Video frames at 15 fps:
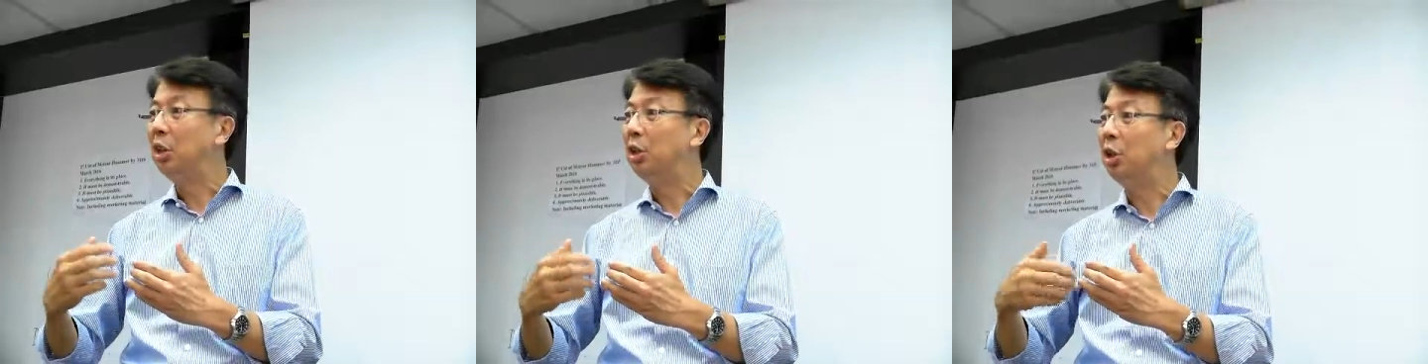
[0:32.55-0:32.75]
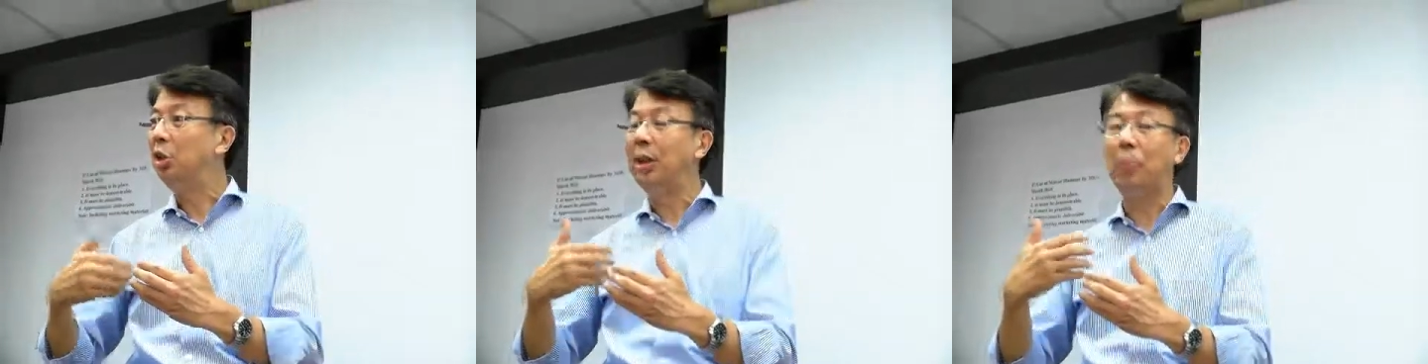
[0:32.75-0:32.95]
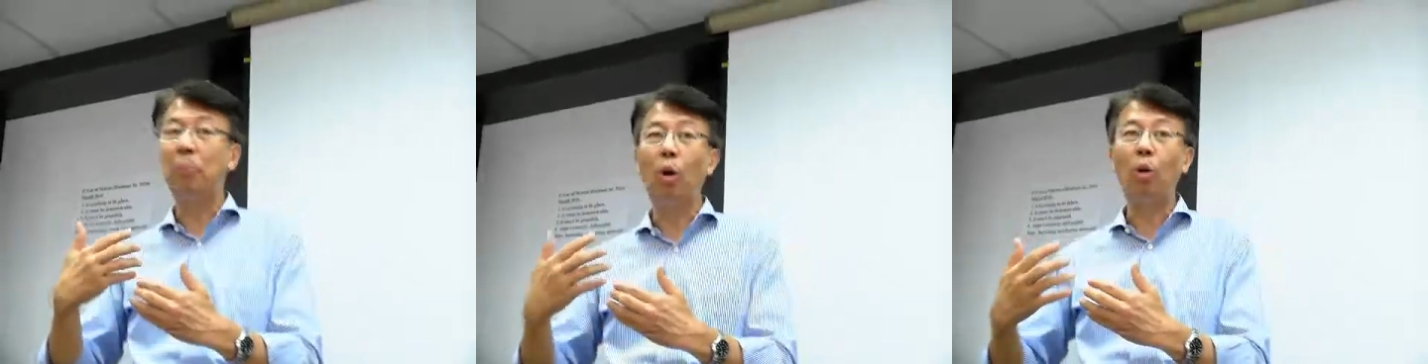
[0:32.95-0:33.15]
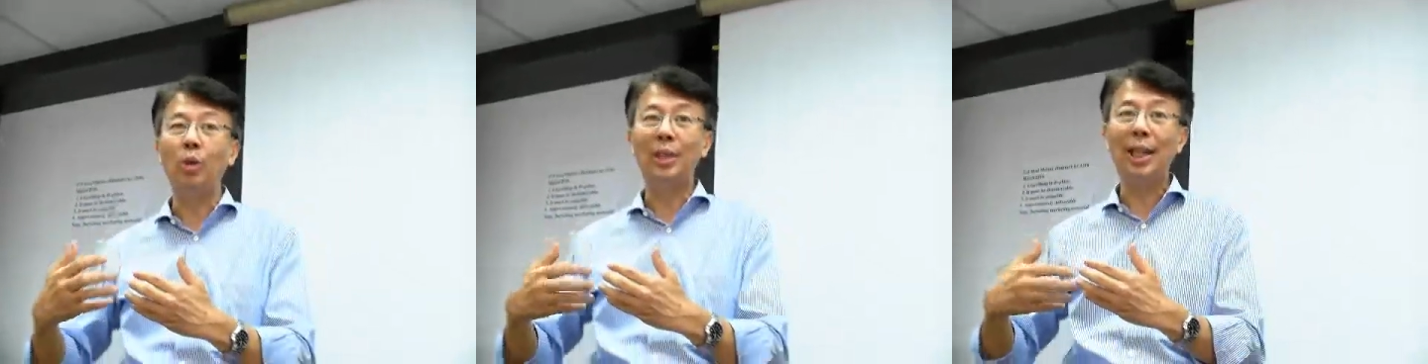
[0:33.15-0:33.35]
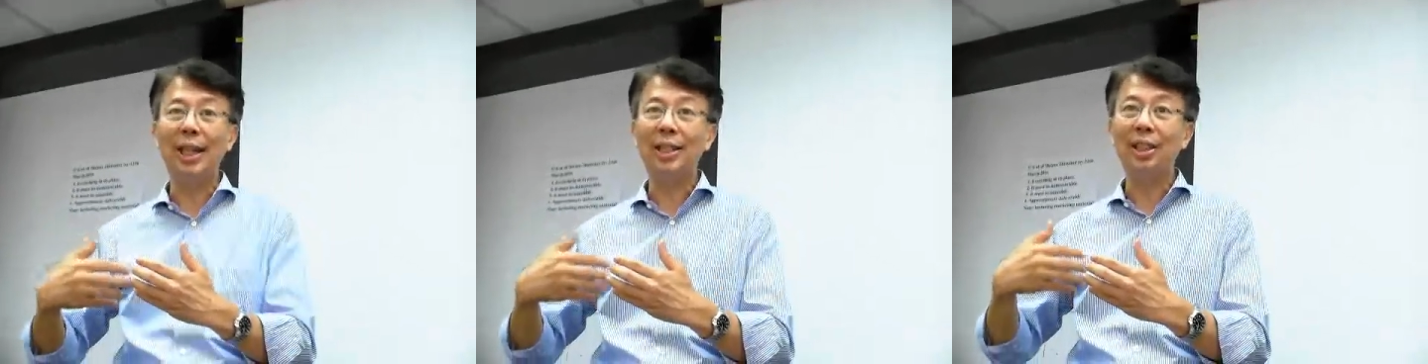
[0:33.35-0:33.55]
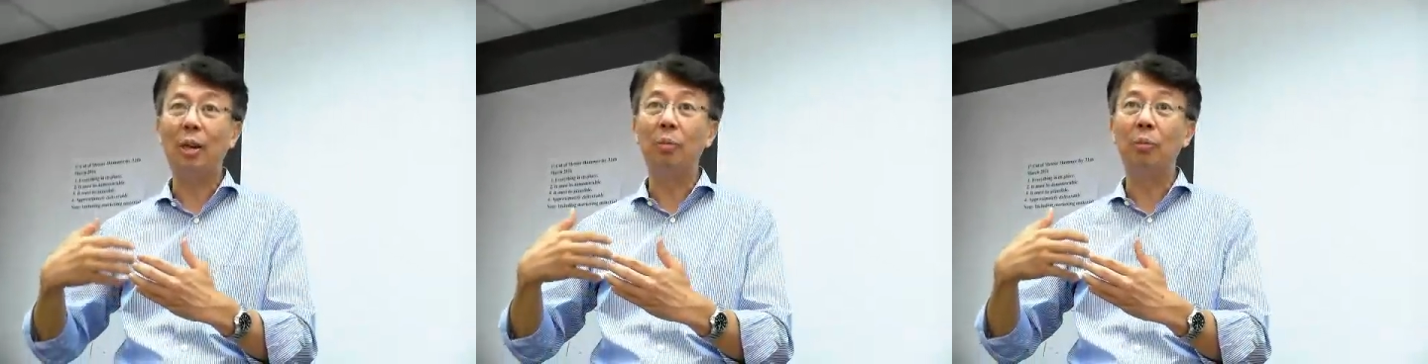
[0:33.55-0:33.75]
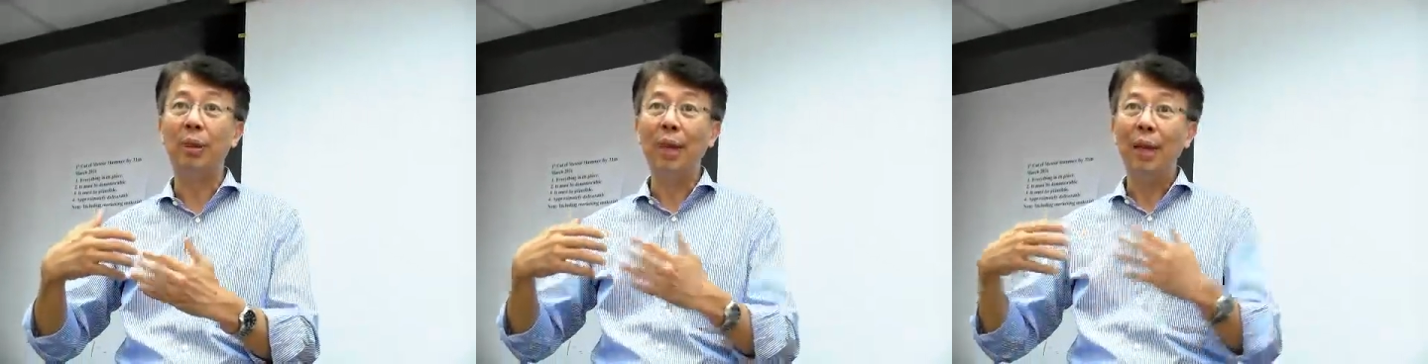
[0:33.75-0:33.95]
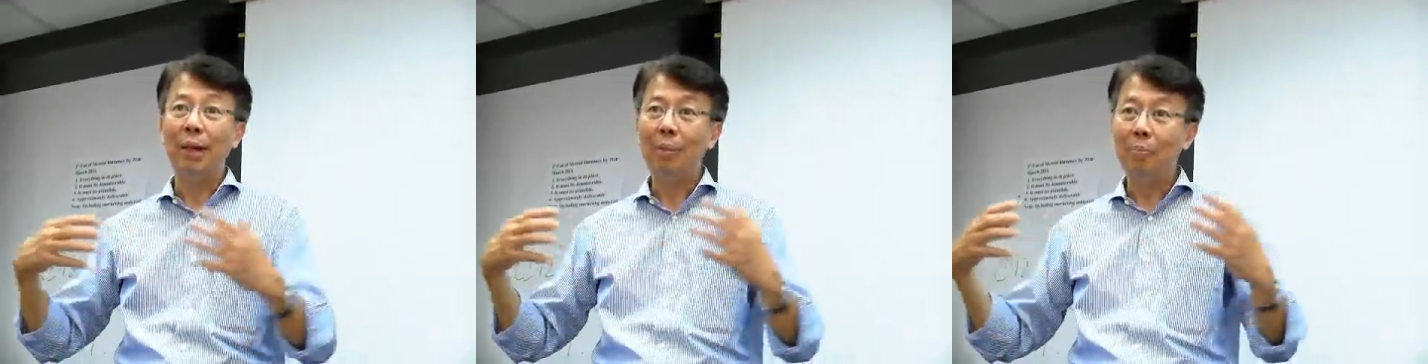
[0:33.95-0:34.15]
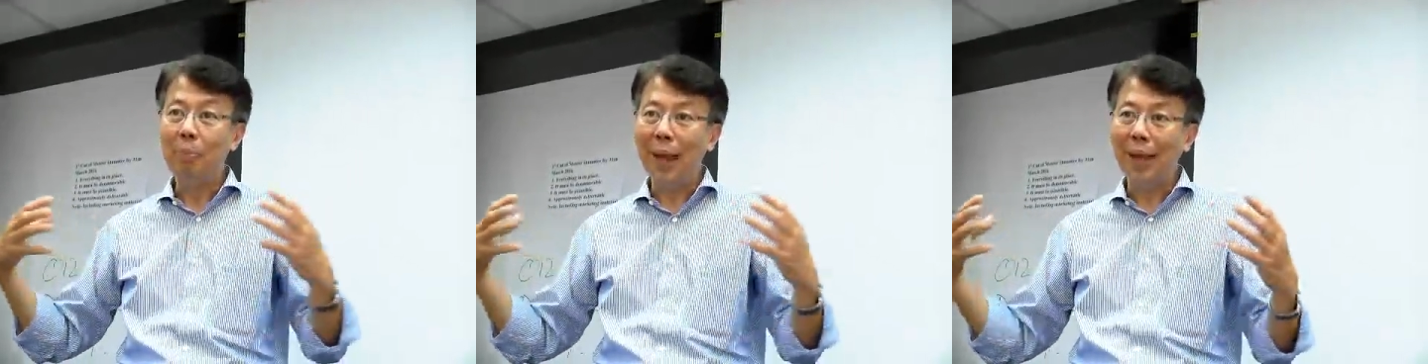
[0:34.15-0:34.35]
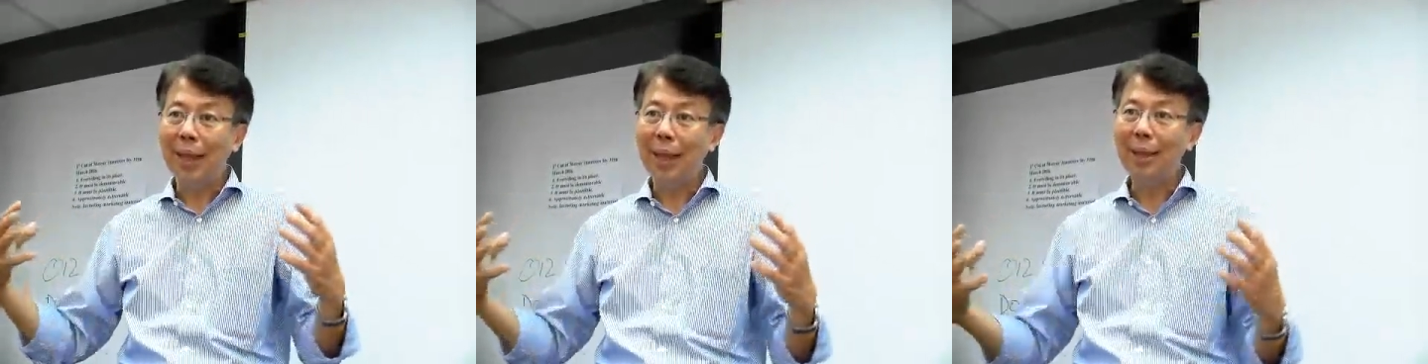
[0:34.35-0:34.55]
through the process of
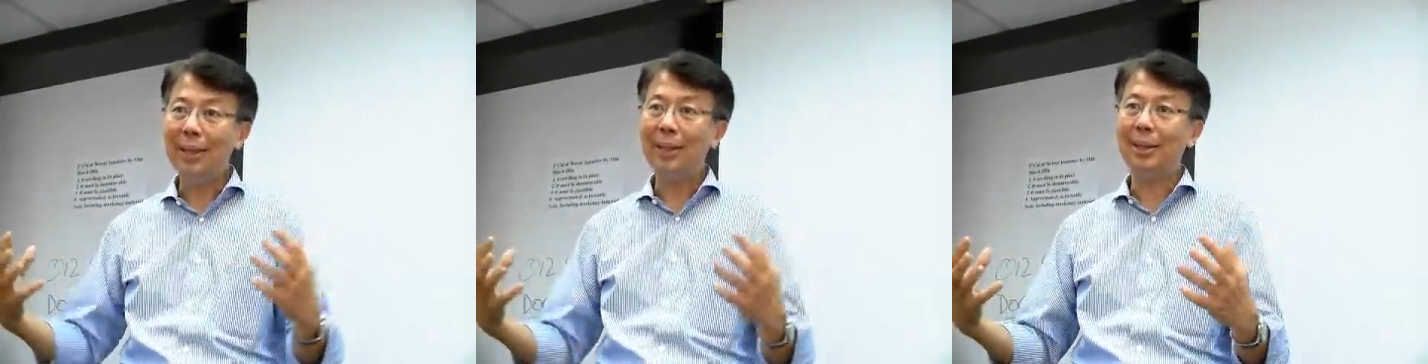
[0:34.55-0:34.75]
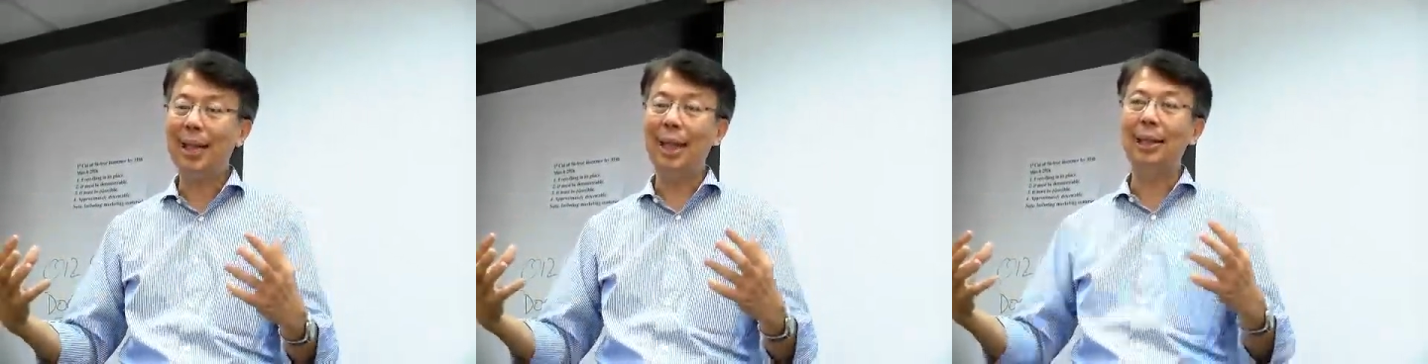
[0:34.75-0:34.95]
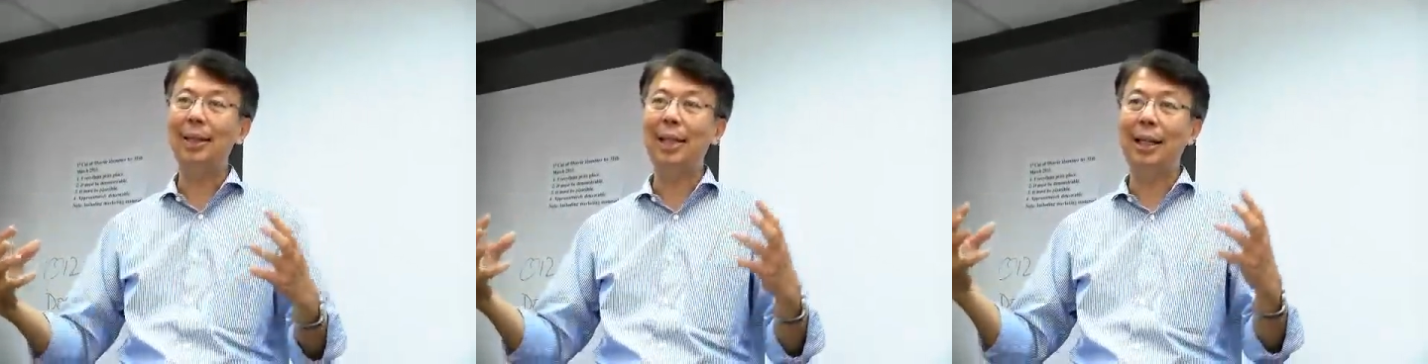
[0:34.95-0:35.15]
making sense,